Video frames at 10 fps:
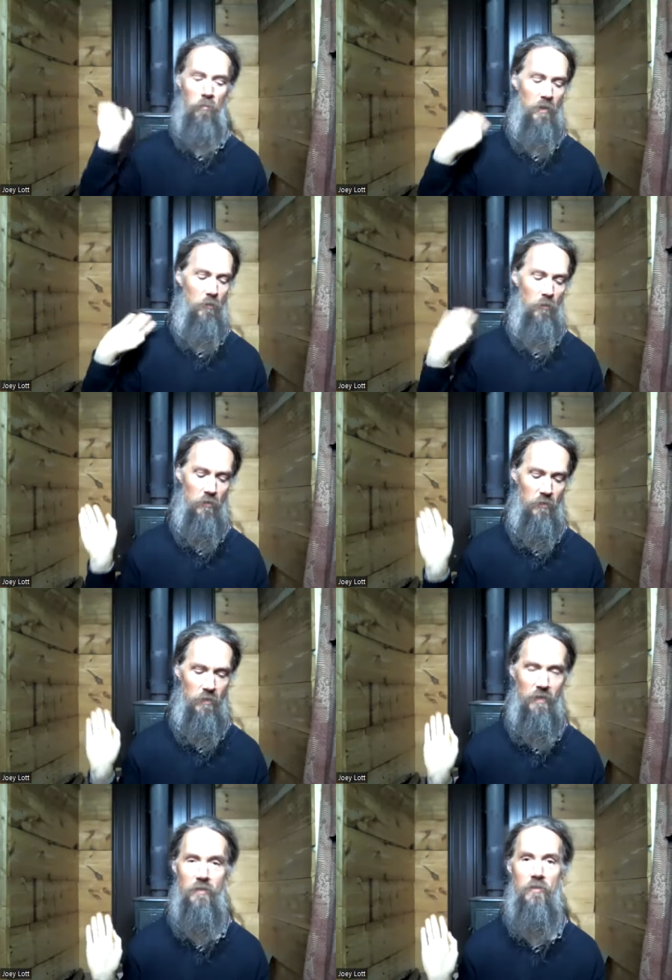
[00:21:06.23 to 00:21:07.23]
We
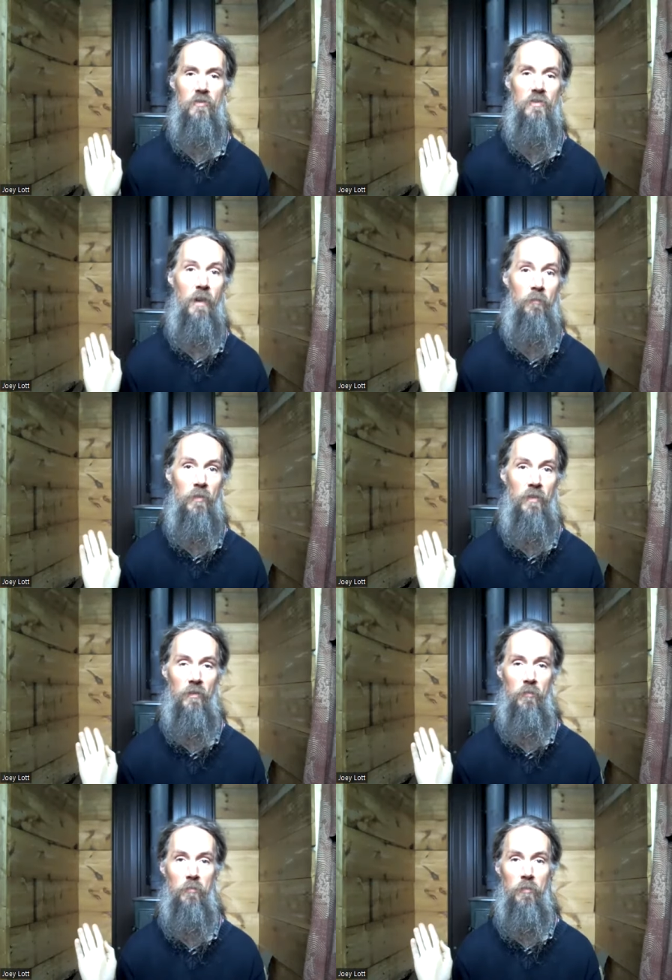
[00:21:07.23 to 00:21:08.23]
don't need to stop
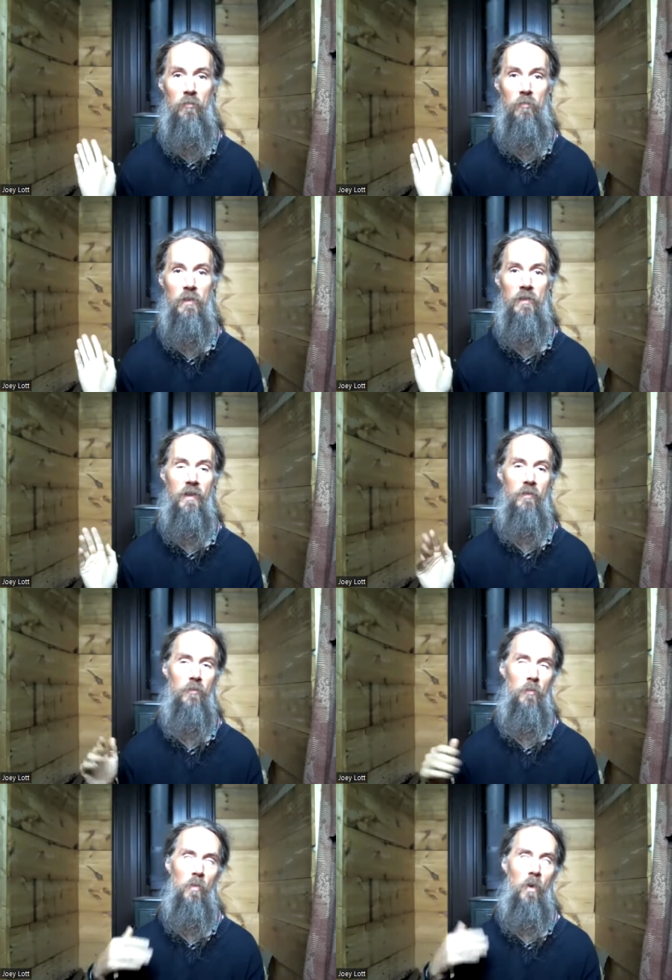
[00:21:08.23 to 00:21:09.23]
the movement that
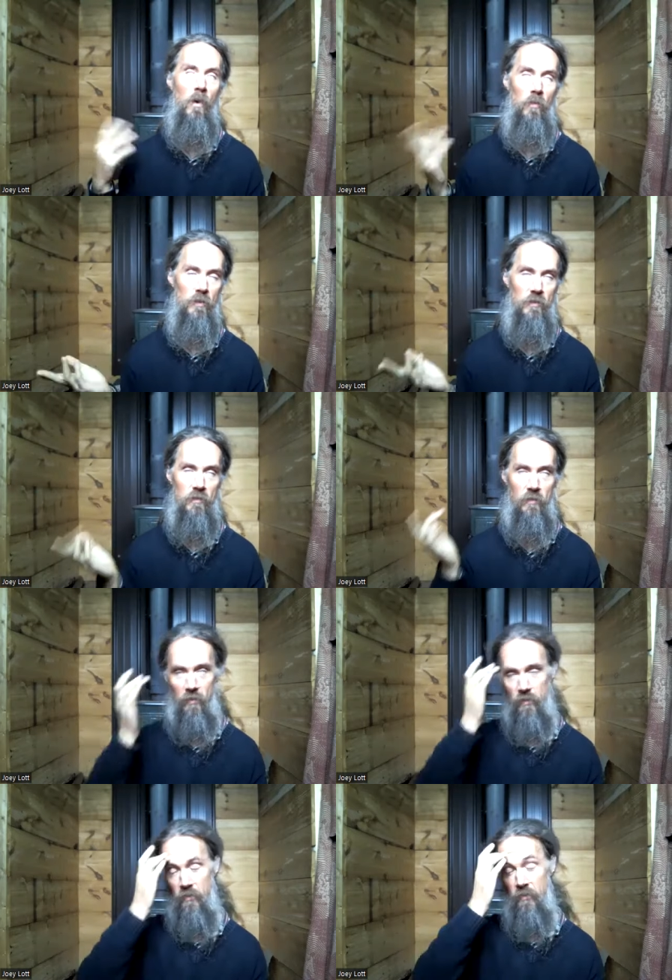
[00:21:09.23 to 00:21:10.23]
we won't.
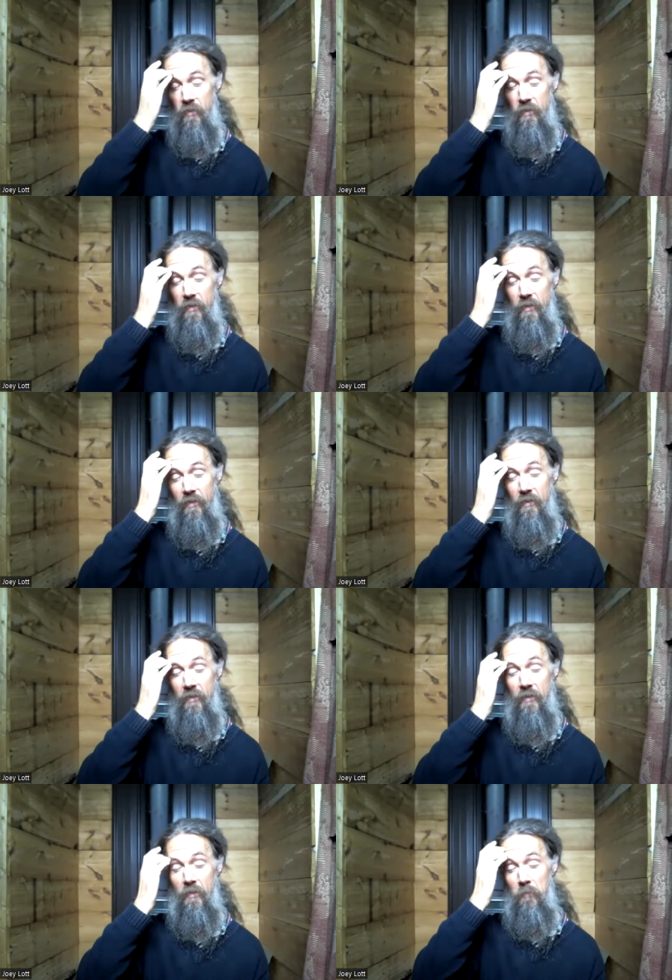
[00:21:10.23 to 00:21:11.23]

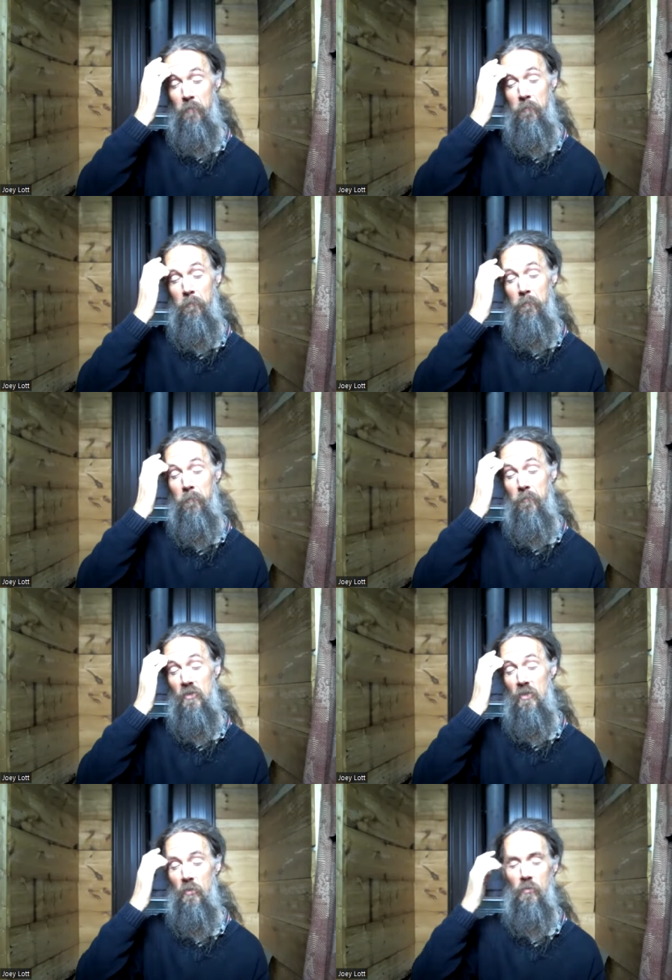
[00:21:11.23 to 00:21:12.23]
Um,
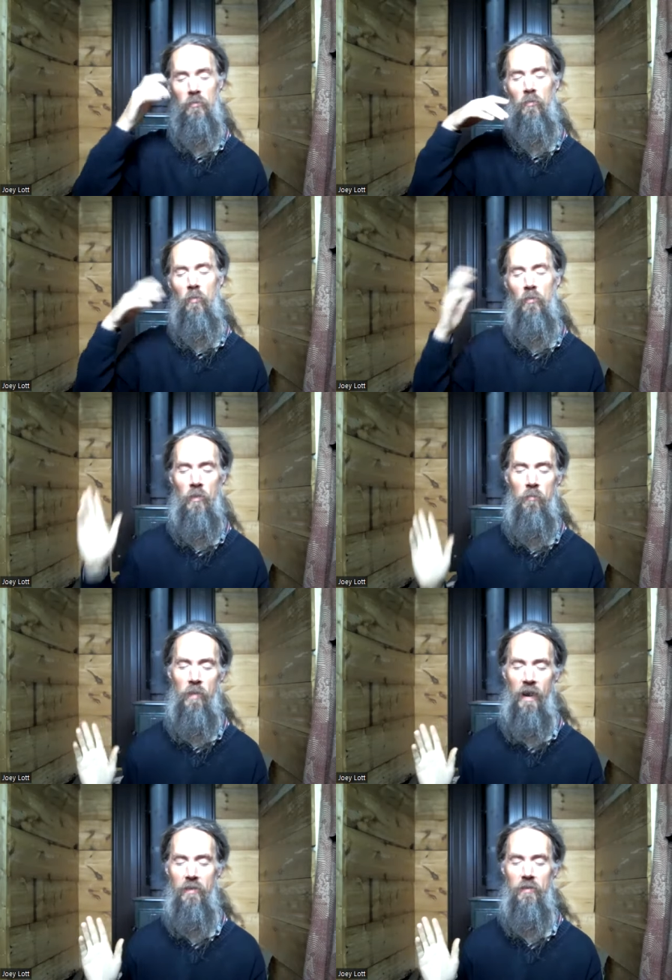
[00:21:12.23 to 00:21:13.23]
so don't
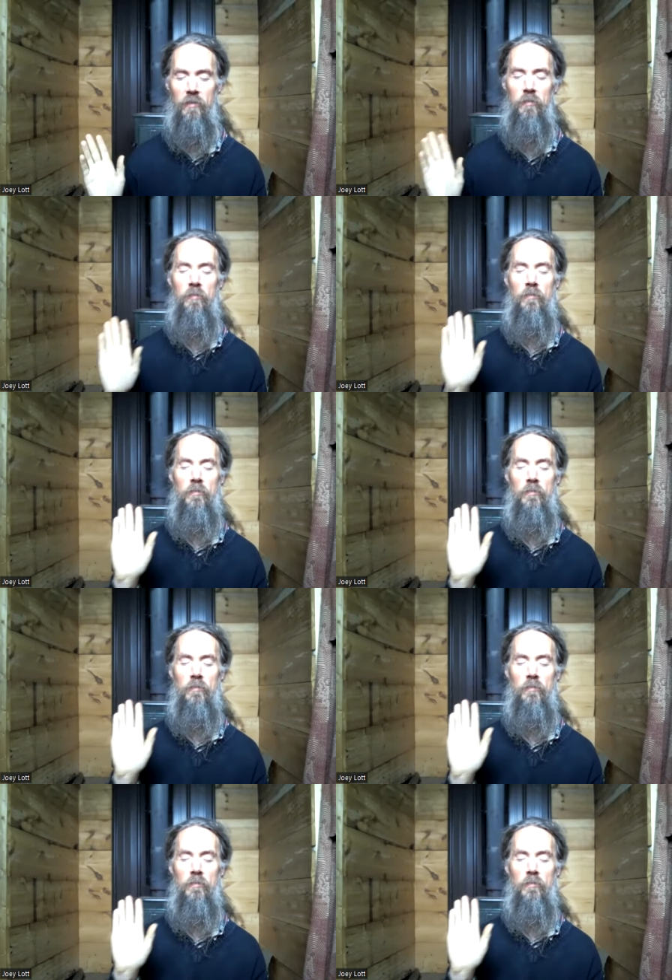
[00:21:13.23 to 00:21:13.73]
bother.